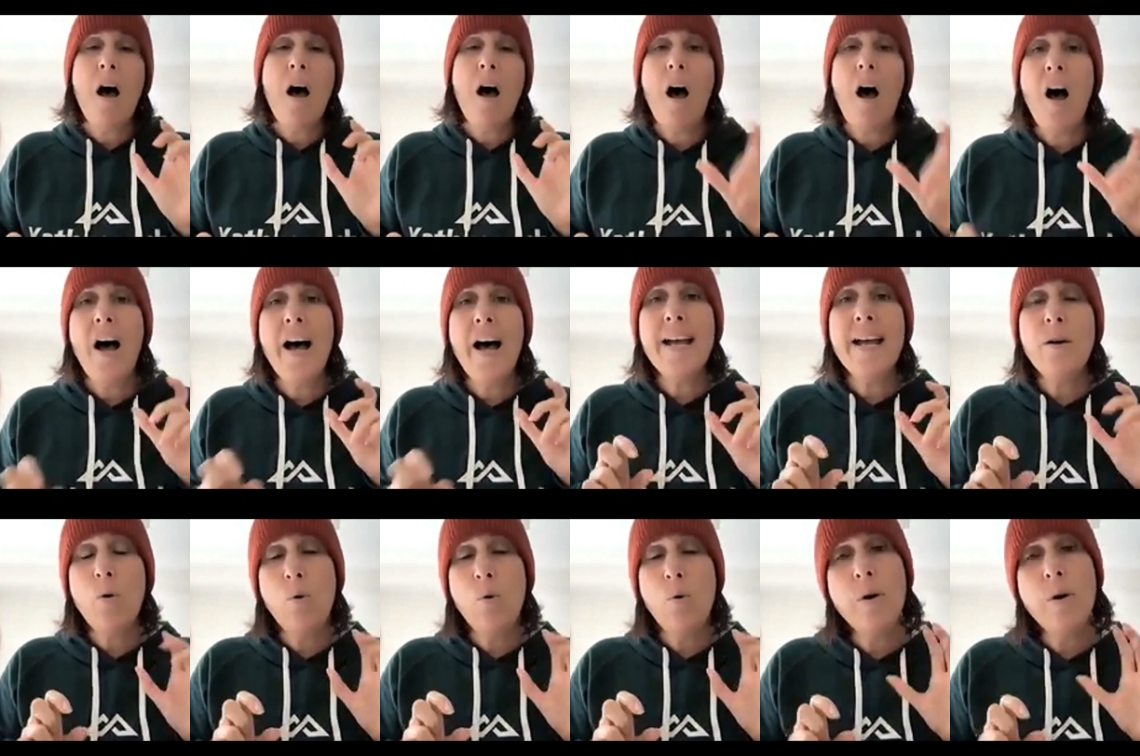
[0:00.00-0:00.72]

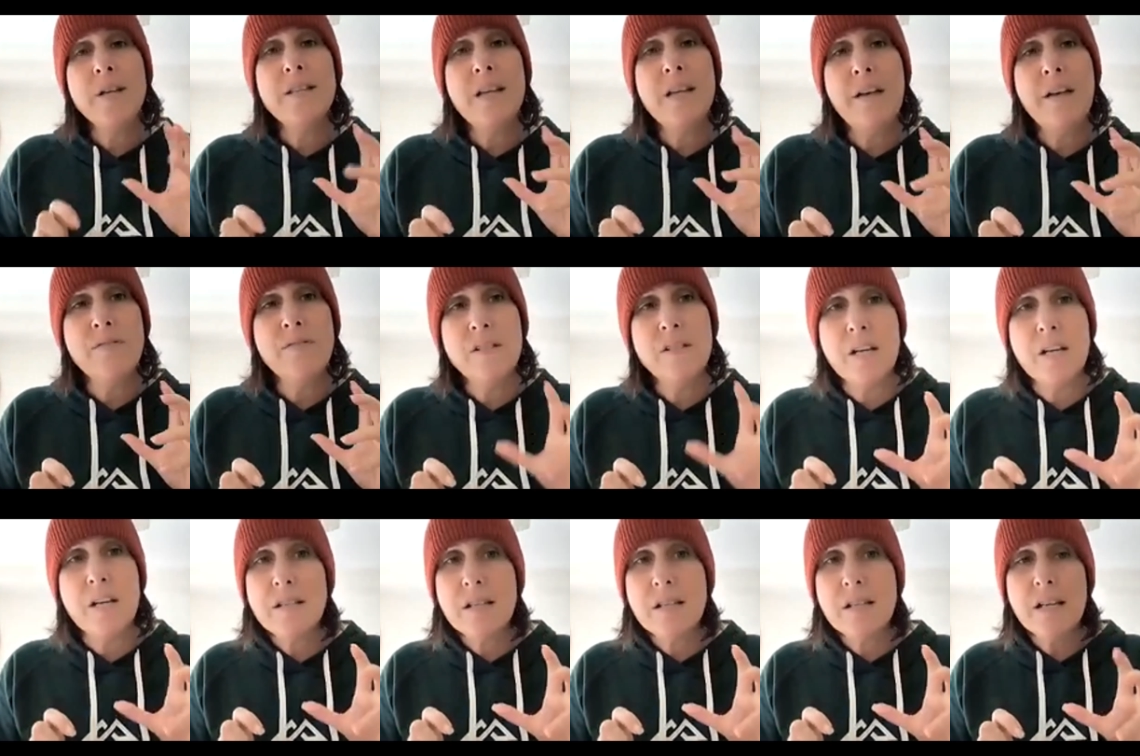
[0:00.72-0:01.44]
I always have a
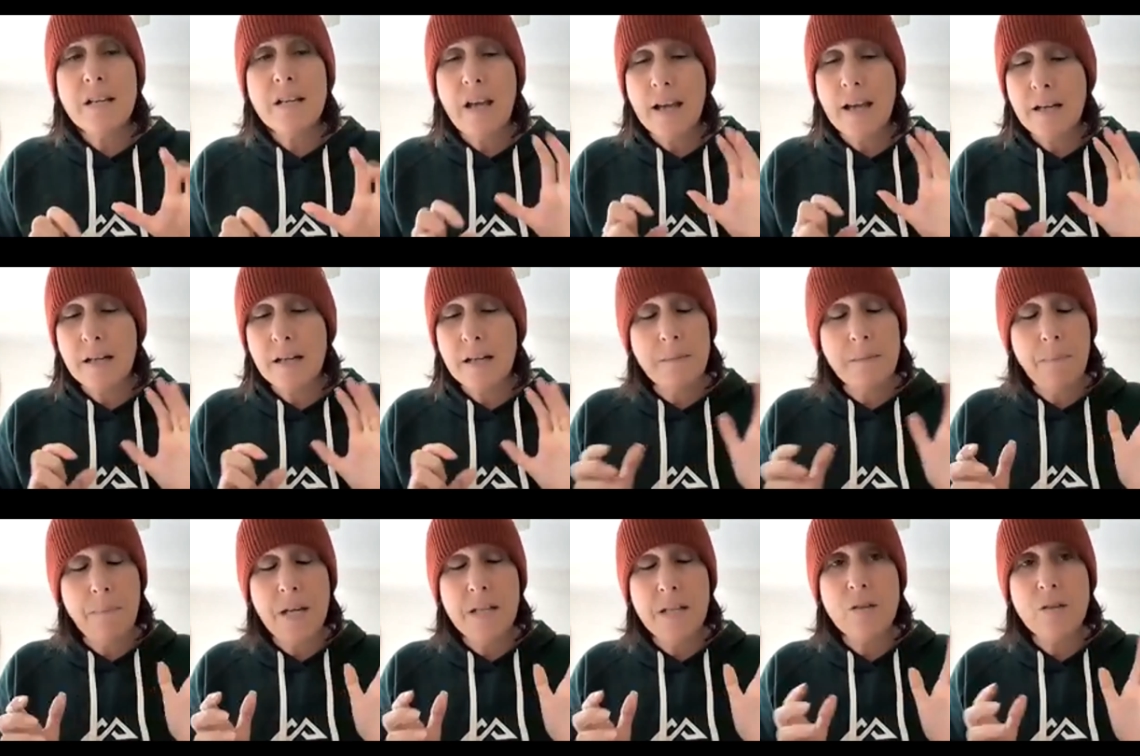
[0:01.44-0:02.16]
setting, and it
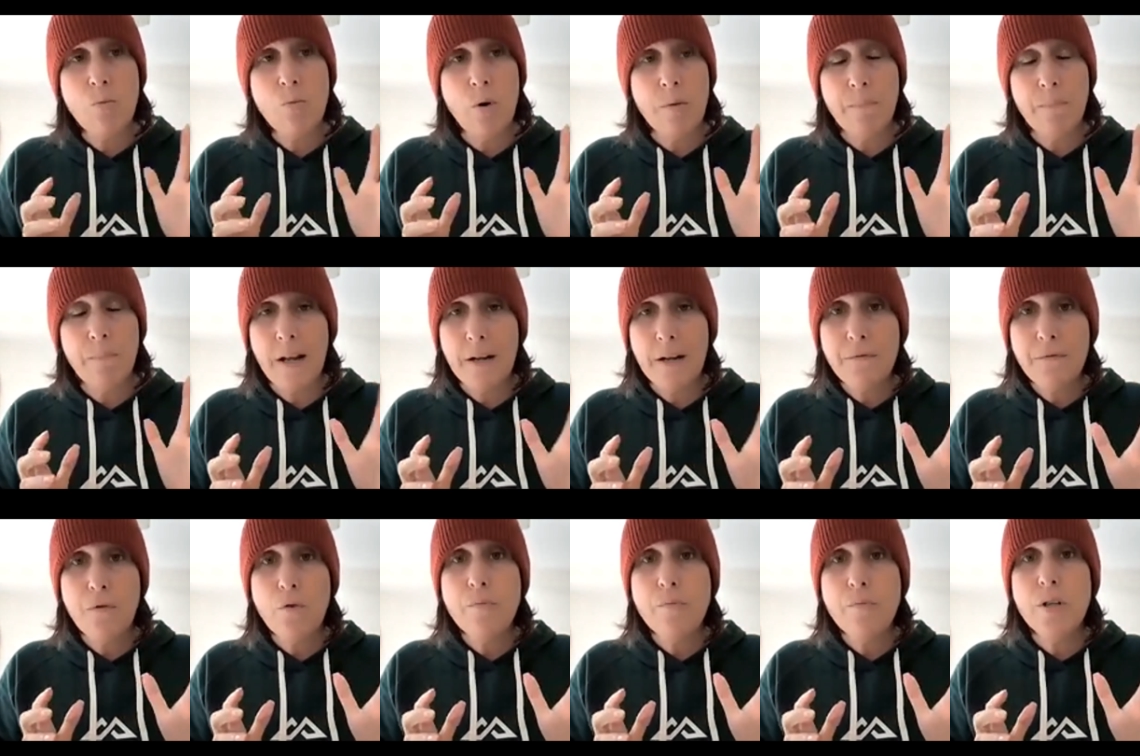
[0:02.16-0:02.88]
depends on what
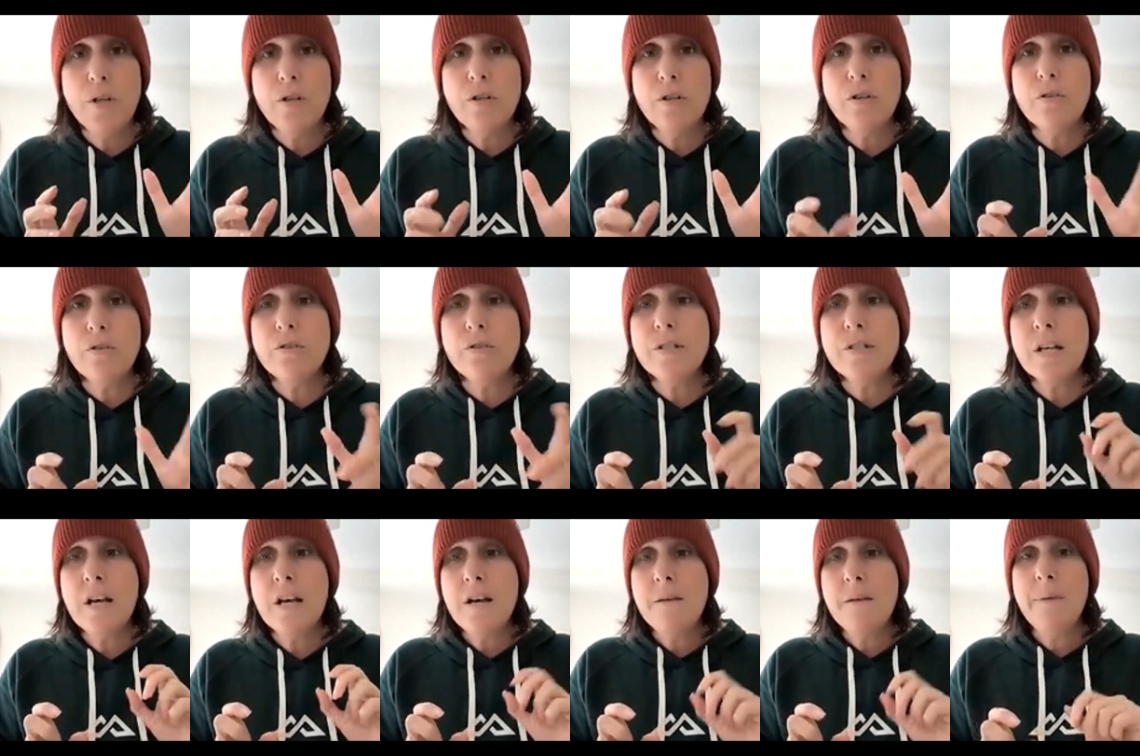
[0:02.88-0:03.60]
platform you use,